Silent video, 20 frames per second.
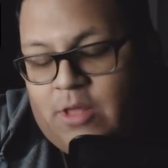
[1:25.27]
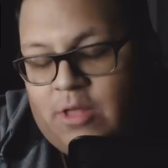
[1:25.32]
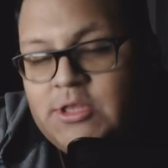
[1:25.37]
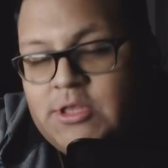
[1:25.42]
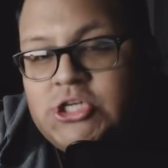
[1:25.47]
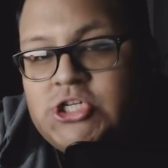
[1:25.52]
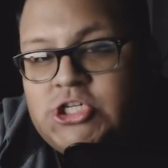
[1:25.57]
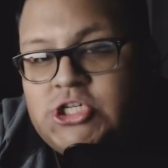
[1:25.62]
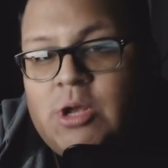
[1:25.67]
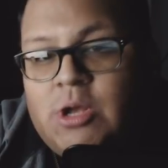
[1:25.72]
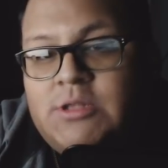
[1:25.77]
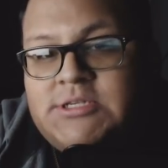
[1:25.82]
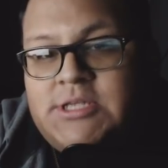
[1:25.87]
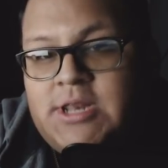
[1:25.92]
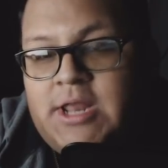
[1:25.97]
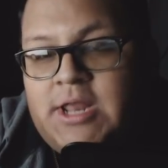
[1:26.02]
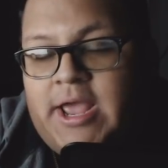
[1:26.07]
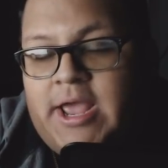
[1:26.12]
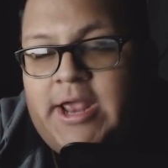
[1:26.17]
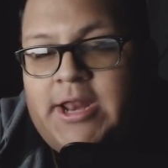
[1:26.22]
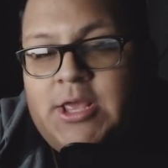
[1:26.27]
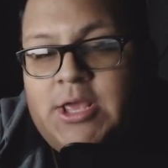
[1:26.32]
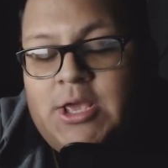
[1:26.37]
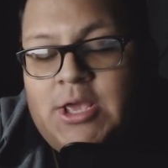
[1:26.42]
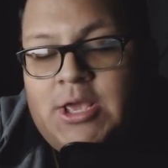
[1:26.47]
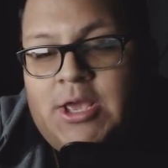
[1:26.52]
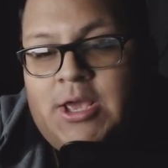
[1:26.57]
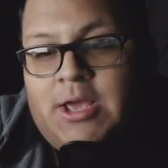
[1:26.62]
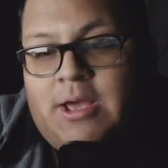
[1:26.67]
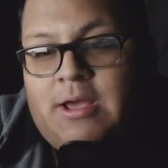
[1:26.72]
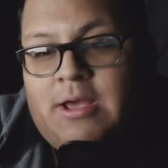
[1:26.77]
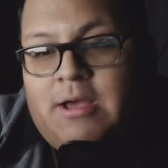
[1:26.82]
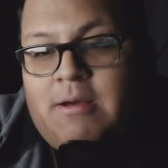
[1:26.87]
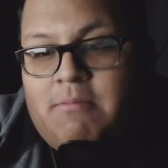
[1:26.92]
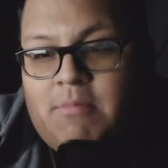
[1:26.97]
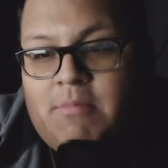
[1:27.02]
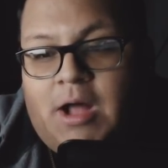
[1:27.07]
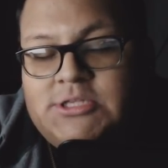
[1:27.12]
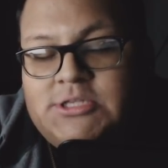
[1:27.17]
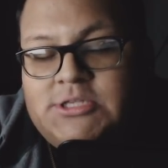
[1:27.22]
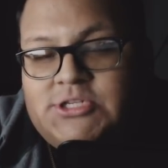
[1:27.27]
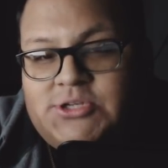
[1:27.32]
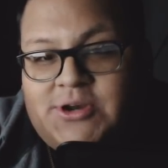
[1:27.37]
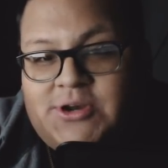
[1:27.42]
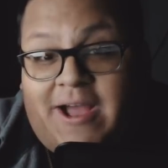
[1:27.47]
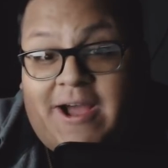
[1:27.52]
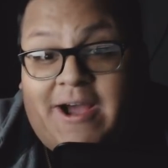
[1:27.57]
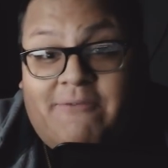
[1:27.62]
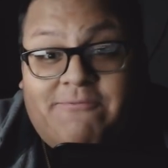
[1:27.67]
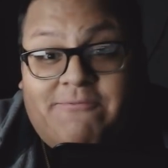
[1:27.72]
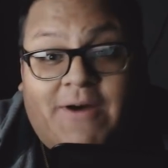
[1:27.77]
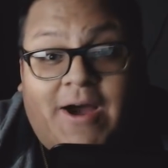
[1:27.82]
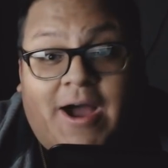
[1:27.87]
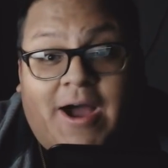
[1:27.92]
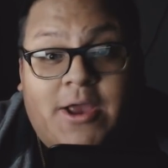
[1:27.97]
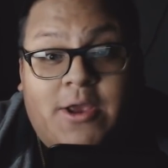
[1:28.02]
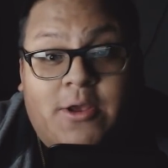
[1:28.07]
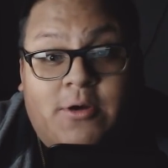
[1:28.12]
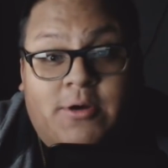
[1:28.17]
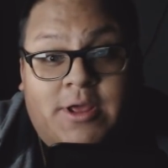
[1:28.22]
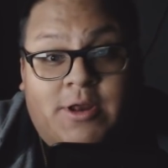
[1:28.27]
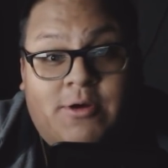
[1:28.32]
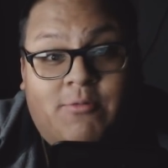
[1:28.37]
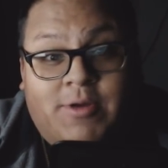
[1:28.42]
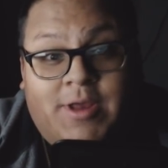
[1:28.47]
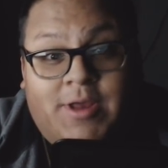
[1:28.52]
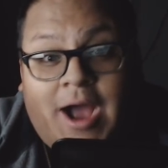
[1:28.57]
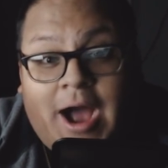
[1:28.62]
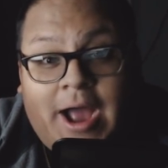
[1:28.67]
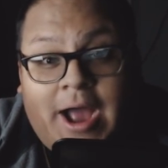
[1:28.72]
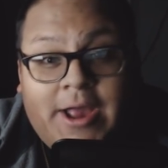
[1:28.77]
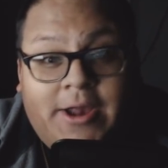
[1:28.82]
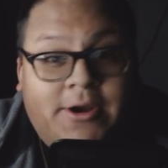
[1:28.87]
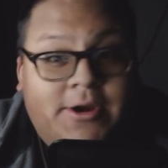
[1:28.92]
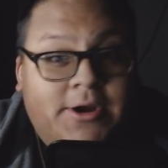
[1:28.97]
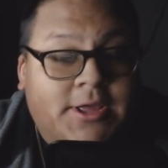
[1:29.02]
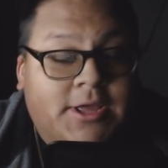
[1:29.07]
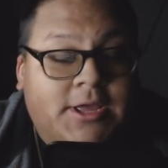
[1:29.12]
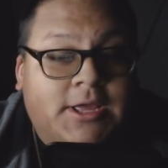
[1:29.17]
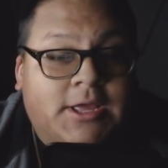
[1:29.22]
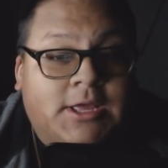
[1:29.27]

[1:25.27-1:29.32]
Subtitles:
On this show tonight, a monster got fired and rehired.